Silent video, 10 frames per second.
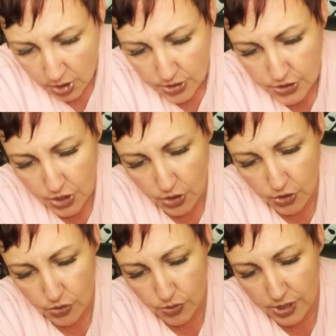
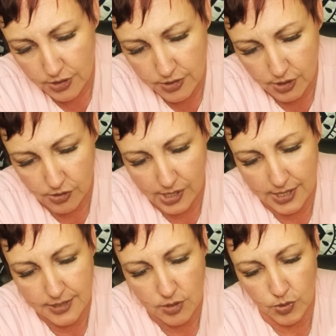So years ago, I
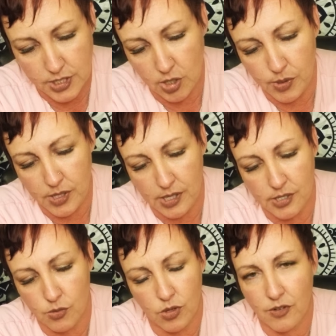had someone tell me that I
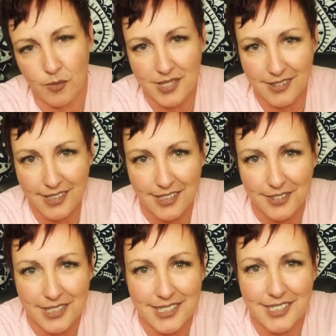should work for Miss
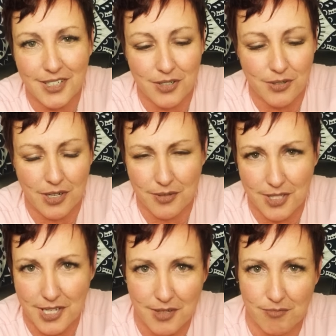Cleo. And so I was
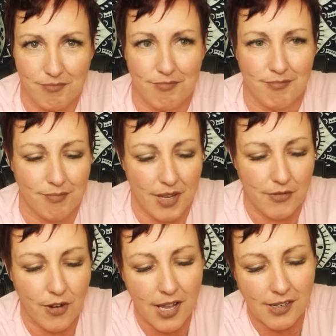like, my
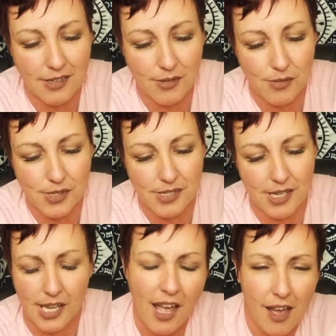friend was
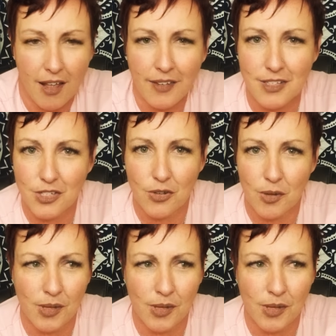like, yeah, Ellen's doing it.